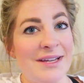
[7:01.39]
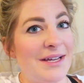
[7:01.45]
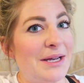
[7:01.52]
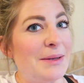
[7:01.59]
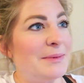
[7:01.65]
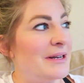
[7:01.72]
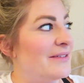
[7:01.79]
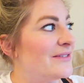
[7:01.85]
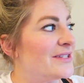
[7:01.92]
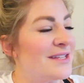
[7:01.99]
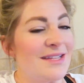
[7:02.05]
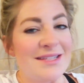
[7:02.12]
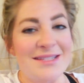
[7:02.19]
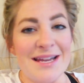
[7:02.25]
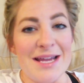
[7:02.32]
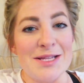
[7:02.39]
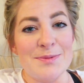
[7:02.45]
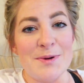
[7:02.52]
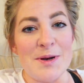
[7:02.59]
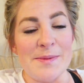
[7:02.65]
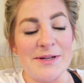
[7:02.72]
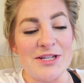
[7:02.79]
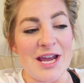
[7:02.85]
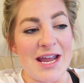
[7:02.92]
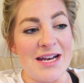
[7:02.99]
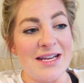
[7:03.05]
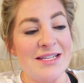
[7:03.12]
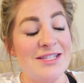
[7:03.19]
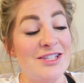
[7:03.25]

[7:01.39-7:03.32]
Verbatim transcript: Um, and even to this day, it's pretty much candy.